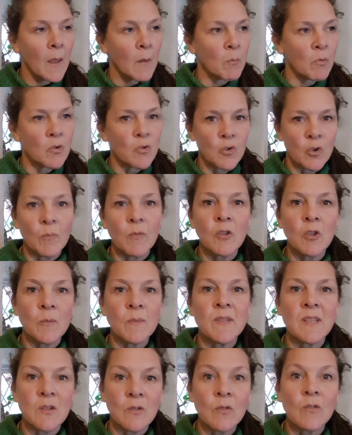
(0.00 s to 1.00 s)
But trauma
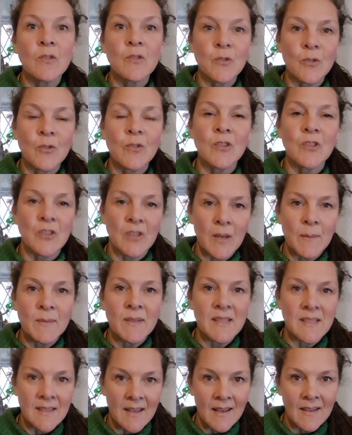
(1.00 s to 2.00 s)
comes in all sorts of shapes
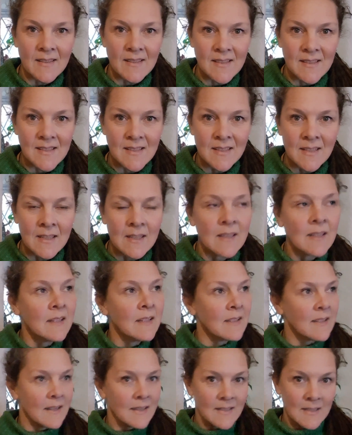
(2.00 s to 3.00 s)
and sizes.
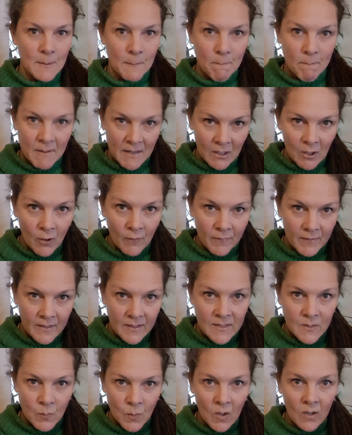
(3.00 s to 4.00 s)
There's the big
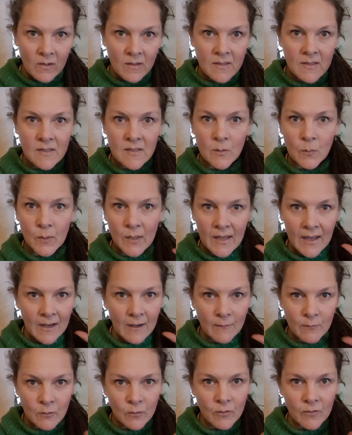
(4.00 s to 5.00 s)
obvious ones that we kind
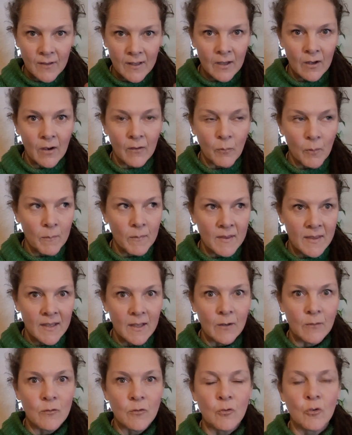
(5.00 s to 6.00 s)
of all think of when we
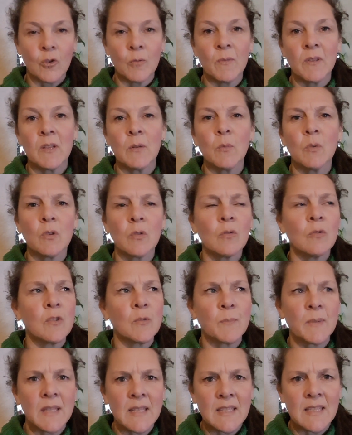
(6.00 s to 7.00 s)
think of trauma that would cause
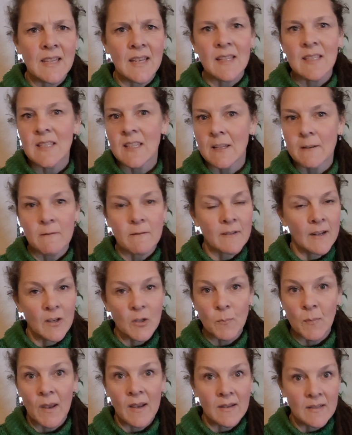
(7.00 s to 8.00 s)
PTSD and
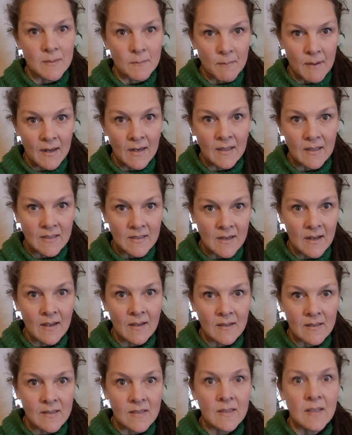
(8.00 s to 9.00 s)
flashbacks and panic
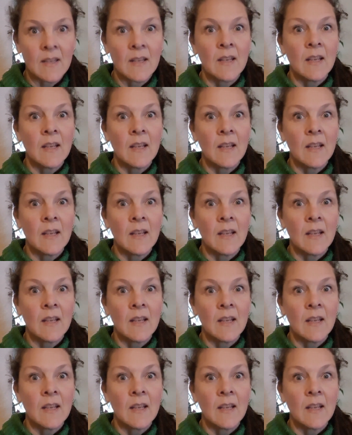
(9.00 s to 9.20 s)
attacks.